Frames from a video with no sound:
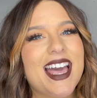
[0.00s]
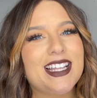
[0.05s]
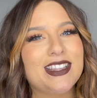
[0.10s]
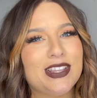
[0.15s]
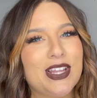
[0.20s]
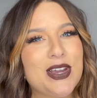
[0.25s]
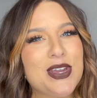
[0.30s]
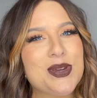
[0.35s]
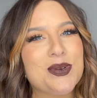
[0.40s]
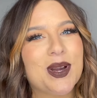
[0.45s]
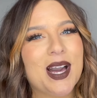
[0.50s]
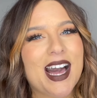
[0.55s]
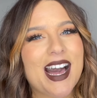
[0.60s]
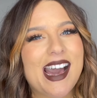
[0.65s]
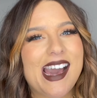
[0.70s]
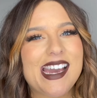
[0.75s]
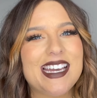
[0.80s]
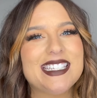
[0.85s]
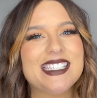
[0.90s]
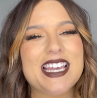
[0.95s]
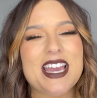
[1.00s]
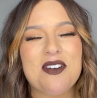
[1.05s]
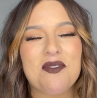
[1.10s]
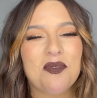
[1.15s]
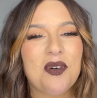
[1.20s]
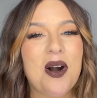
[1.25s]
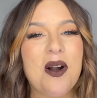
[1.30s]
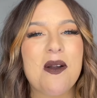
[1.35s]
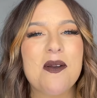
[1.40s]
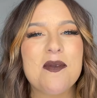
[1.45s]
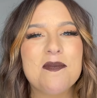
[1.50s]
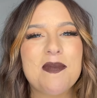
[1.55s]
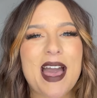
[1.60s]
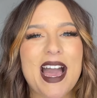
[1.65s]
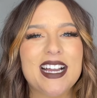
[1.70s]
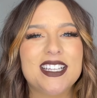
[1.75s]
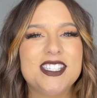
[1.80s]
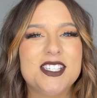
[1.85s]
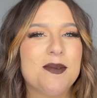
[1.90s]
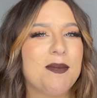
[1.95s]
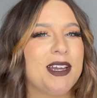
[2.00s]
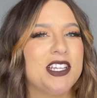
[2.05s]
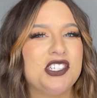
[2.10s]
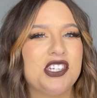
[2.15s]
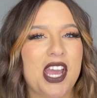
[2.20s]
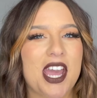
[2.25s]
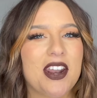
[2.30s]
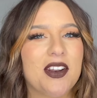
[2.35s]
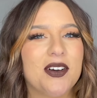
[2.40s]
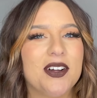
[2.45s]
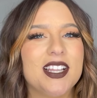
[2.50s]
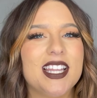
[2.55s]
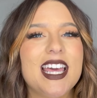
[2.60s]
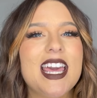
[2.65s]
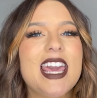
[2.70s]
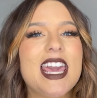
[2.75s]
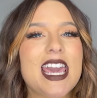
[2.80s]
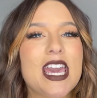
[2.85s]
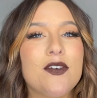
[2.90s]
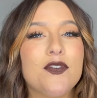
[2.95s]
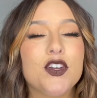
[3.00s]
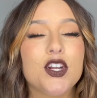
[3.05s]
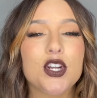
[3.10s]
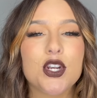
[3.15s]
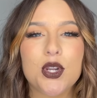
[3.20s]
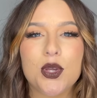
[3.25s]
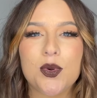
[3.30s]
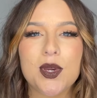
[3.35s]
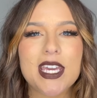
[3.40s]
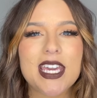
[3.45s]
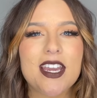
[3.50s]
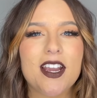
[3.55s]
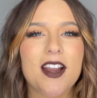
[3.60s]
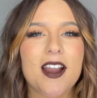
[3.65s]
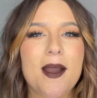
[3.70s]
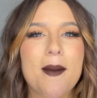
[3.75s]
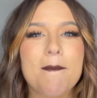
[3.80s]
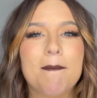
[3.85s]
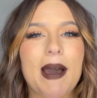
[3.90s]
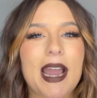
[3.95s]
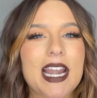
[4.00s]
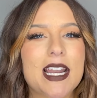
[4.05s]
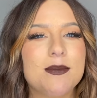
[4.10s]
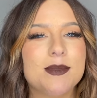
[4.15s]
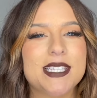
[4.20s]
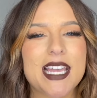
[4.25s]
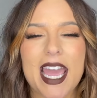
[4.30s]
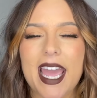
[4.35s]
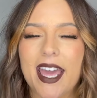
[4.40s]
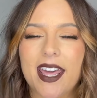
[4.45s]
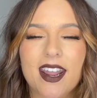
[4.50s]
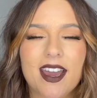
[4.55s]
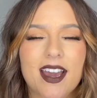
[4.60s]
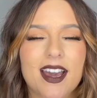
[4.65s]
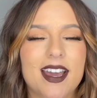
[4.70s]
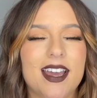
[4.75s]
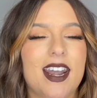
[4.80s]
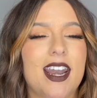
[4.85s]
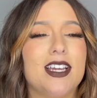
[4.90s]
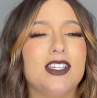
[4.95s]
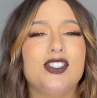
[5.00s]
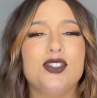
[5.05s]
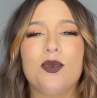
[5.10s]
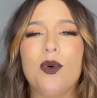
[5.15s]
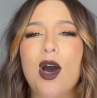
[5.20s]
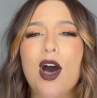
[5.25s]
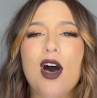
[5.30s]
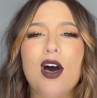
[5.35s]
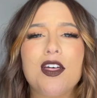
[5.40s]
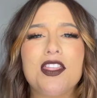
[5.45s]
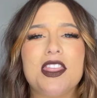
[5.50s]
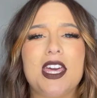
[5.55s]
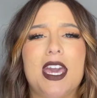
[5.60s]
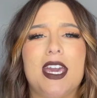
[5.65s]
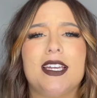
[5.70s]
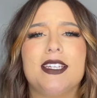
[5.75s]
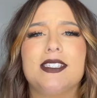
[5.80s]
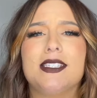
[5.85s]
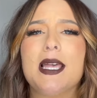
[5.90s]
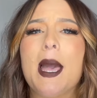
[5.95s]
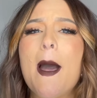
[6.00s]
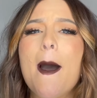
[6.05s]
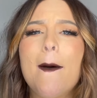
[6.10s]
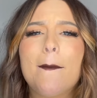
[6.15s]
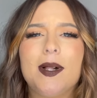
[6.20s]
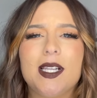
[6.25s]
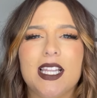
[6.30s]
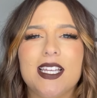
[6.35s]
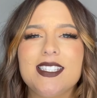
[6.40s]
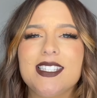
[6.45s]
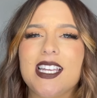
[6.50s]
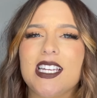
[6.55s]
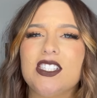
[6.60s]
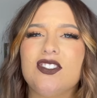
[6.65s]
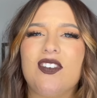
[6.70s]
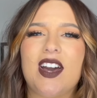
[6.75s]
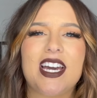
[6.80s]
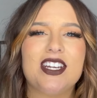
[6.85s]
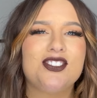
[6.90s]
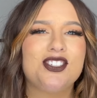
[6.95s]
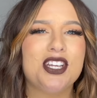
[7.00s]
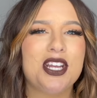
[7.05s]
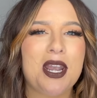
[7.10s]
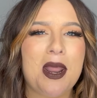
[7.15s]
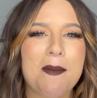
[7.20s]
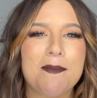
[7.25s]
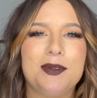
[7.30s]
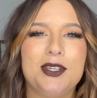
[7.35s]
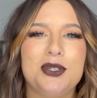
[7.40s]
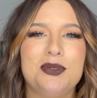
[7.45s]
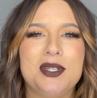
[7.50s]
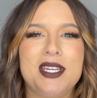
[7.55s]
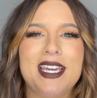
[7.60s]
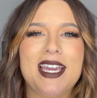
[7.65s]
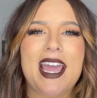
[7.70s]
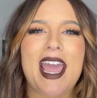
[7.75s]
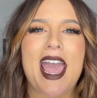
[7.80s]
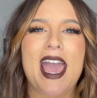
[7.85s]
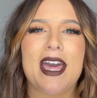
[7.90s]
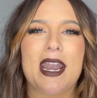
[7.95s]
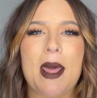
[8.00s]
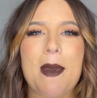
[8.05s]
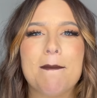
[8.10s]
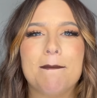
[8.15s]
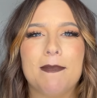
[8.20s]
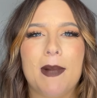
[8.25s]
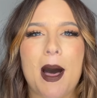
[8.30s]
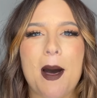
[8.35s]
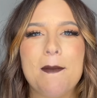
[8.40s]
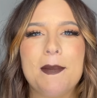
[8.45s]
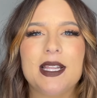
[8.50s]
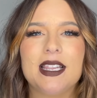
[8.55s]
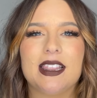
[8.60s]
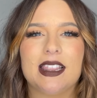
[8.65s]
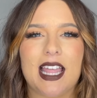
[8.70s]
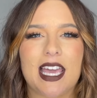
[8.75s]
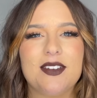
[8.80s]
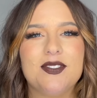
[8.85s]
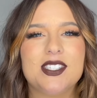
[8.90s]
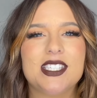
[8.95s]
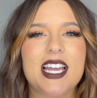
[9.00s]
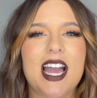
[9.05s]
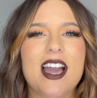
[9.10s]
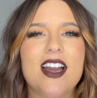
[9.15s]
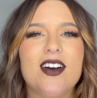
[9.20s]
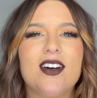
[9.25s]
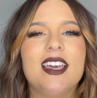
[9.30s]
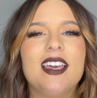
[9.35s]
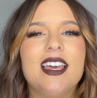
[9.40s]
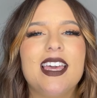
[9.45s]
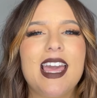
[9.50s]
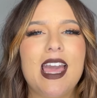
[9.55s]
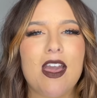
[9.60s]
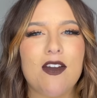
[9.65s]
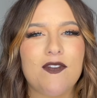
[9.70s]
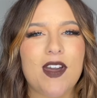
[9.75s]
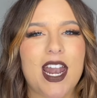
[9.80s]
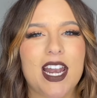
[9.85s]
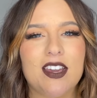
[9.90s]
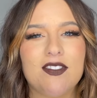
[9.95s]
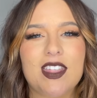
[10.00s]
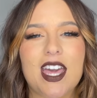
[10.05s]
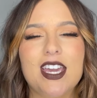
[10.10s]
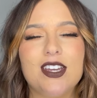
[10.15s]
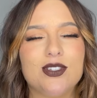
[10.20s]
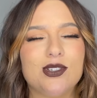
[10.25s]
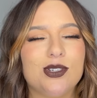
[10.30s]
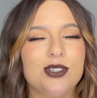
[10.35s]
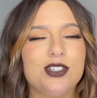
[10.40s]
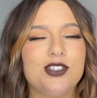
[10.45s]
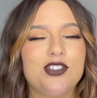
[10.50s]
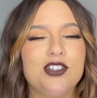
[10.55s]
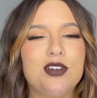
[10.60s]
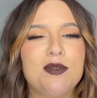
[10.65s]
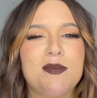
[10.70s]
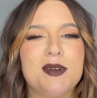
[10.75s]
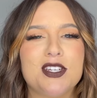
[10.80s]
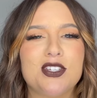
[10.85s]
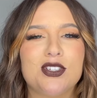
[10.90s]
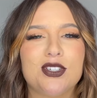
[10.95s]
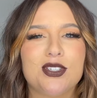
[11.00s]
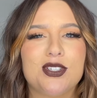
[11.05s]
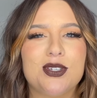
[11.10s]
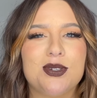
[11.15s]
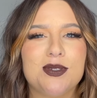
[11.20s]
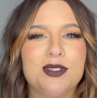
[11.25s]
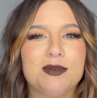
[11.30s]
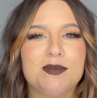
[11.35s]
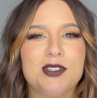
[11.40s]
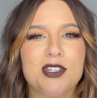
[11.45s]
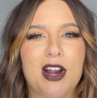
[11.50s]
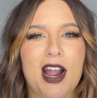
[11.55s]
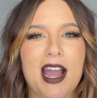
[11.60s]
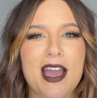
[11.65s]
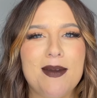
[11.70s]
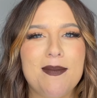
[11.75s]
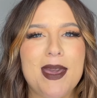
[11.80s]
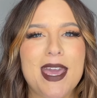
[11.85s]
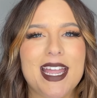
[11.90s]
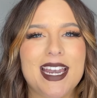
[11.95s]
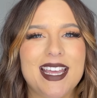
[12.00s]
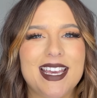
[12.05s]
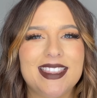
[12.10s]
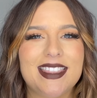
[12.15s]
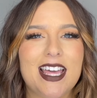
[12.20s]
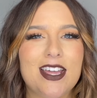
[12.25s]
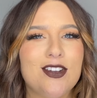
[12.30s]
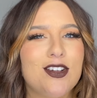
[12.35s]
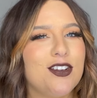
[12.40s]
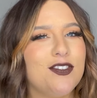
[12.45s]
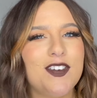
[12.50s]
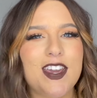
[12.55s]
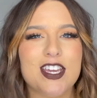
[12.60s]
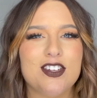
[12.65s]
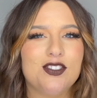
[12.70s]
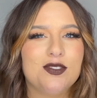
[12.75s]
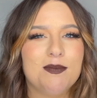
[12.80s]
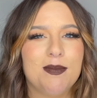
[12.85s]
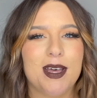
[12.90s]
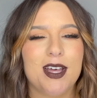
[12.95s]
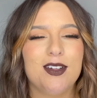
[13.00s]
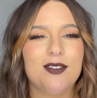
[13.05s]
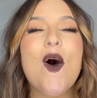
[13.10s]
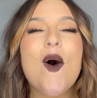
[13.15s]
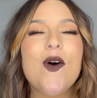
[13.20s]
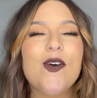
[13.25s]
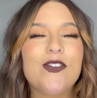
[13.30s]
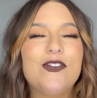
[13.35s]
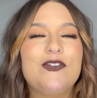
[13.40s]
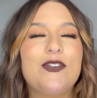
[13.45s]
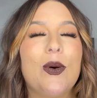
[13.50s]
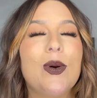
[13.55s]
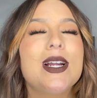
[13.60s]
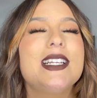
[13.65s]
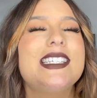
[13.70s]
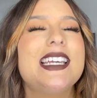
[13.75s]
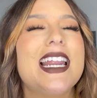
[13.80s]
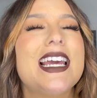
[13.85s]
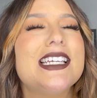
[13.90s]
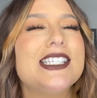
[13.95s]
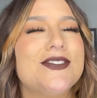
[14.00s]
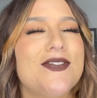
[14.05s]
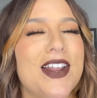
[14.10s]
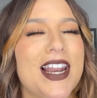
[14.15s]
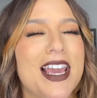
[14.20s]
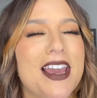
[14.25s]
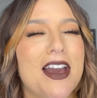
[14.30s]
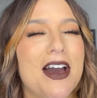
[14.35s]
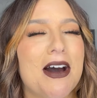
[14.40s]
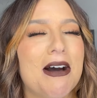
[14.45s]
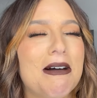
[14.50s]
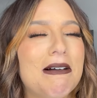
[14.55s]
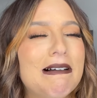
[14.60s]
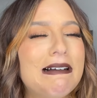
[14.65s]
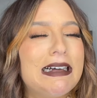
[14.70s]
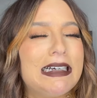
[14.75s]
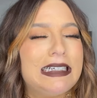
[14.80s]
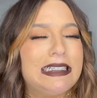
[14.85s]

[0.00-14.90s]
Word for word: Hello you guys and welcome back to my channel. If you're new here, my name's Anna and I do all things plus size fashion, beauty, and mom lifestyle. If any of that interests you, be sure to subscribe and hit that notification bell. For today's video,